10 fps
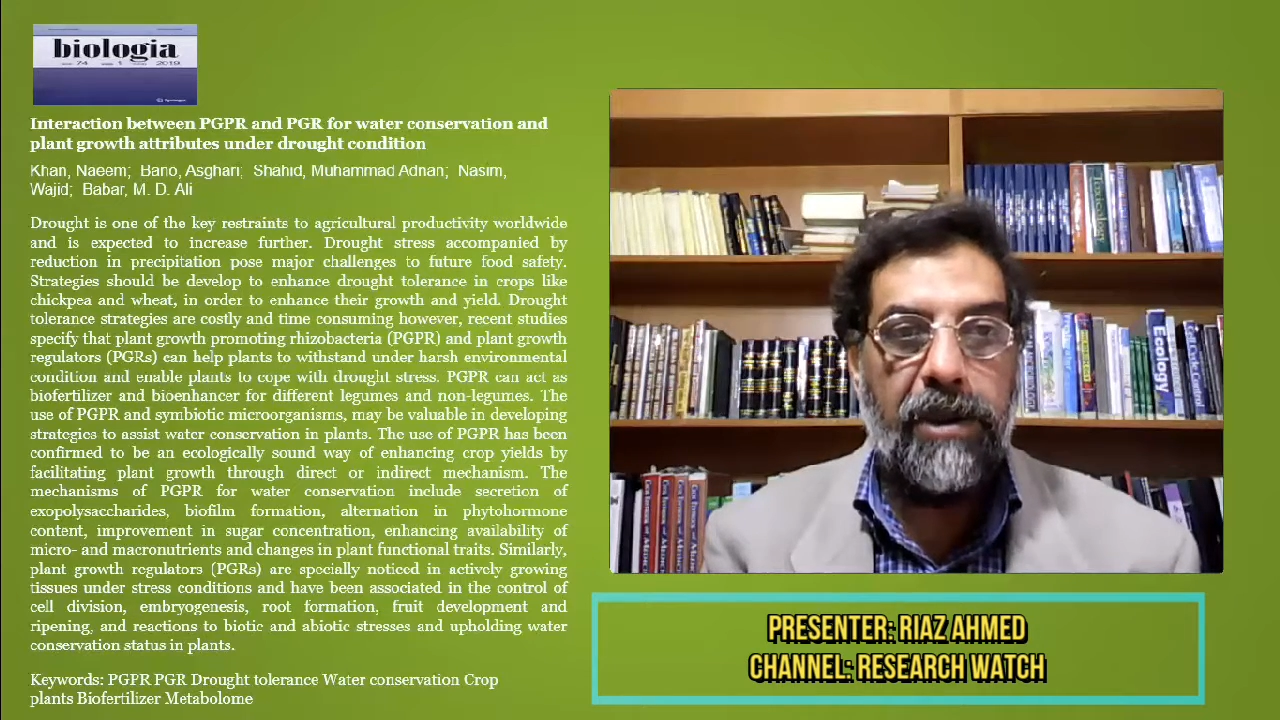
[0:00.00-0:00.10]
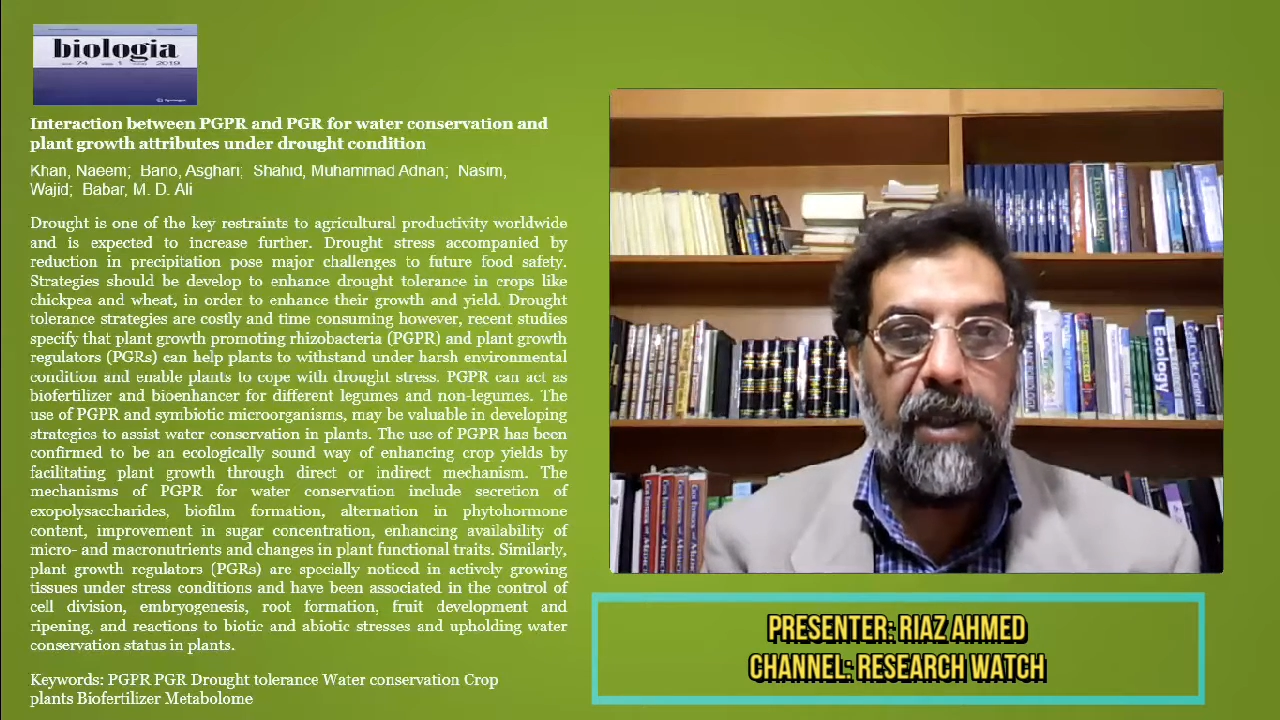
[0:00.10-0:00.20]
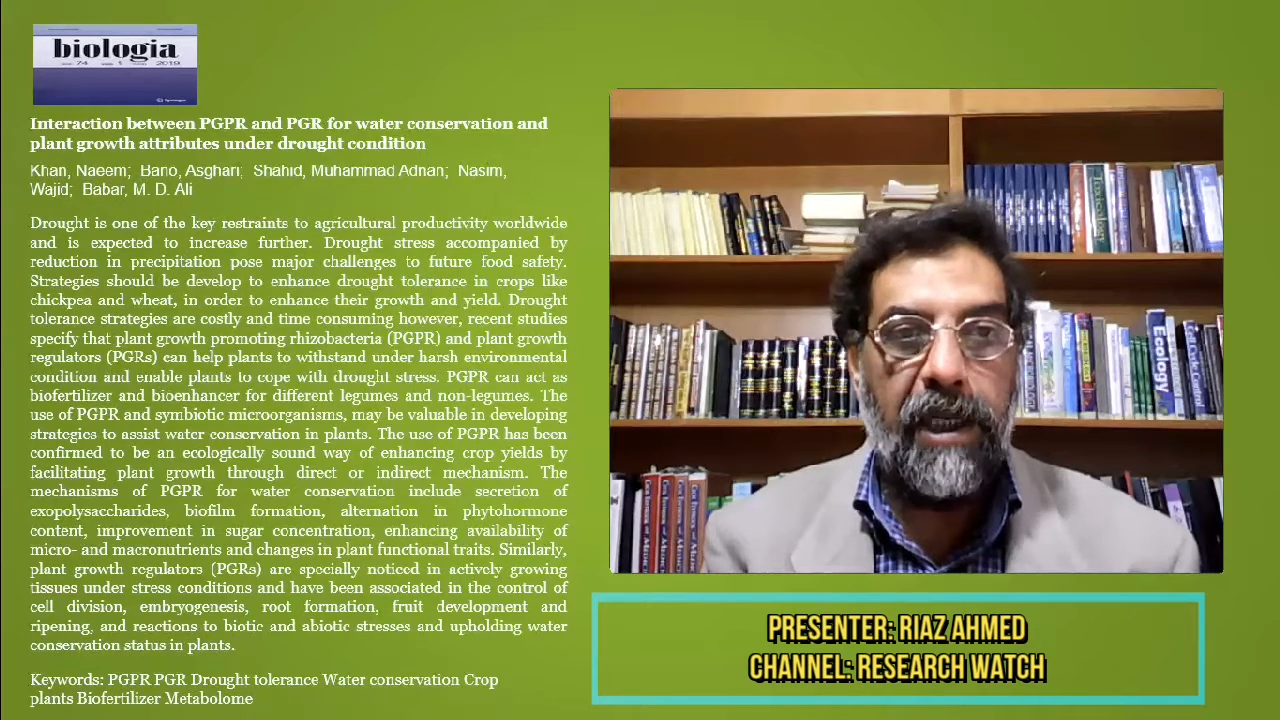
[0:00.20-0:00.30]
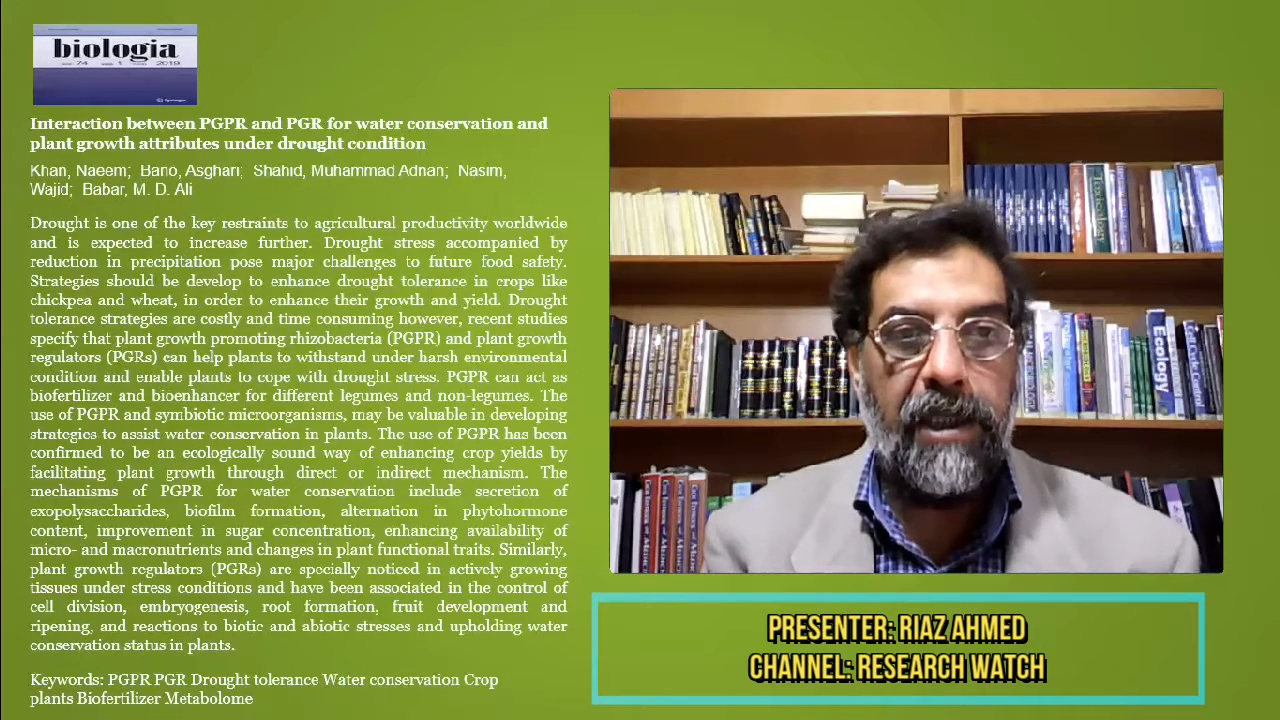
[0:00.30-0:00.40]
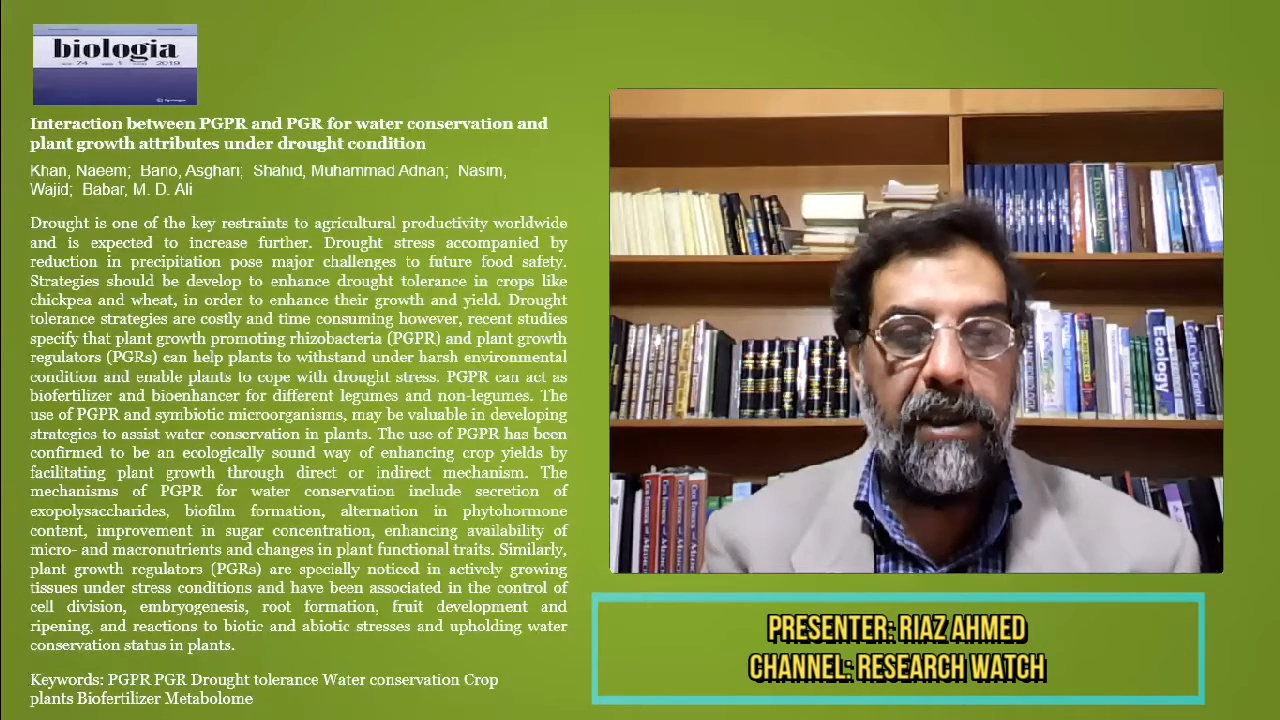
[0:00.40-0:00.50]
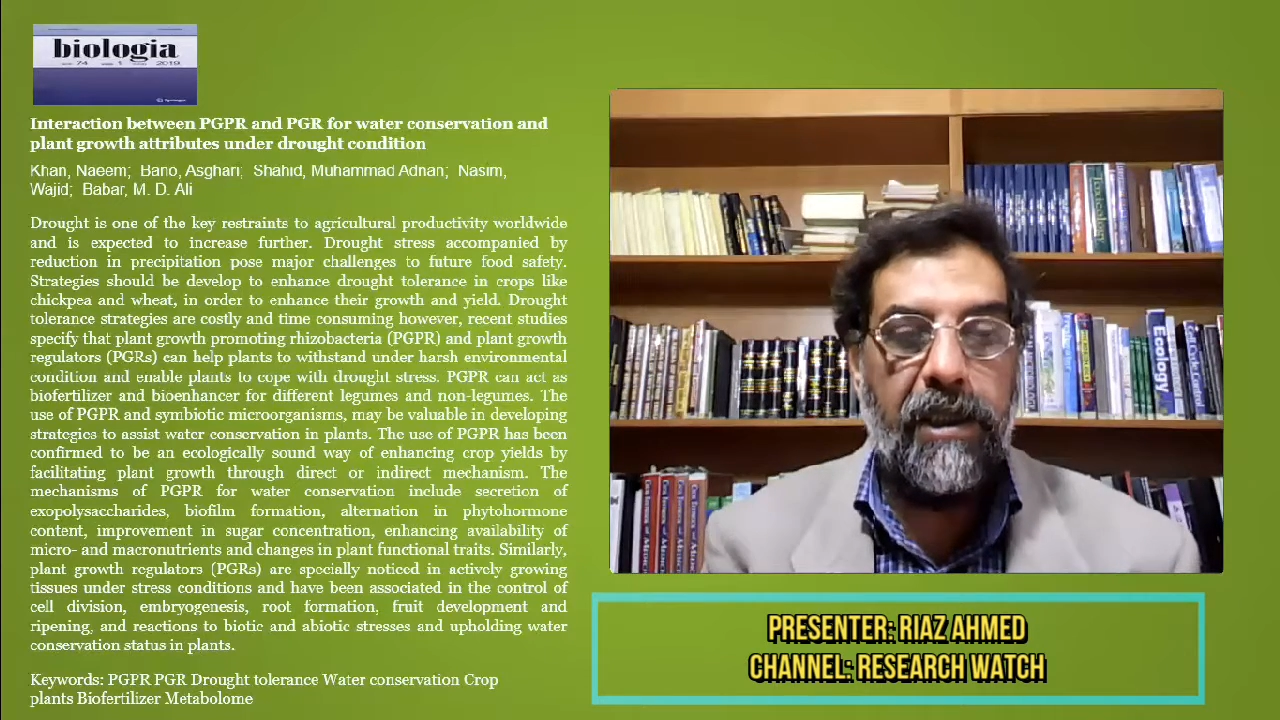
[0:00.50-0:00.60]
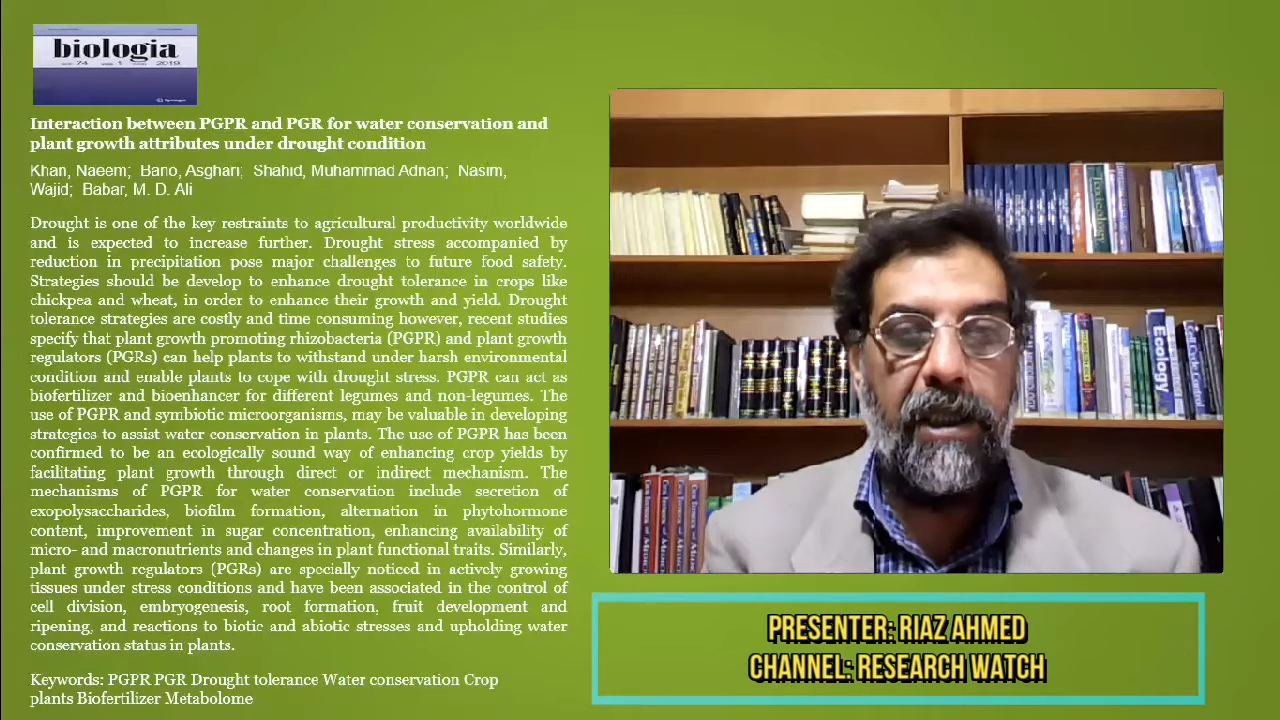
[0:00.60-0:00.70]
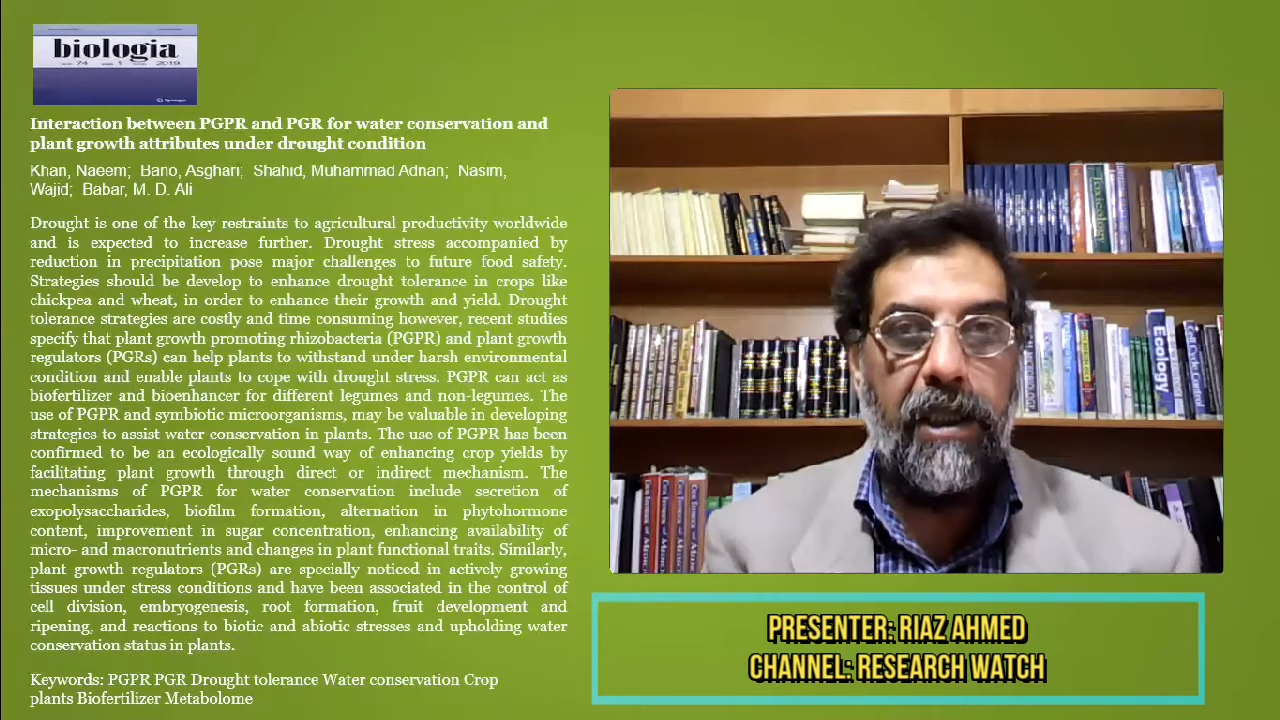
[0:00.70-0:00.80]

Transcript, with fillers: stress.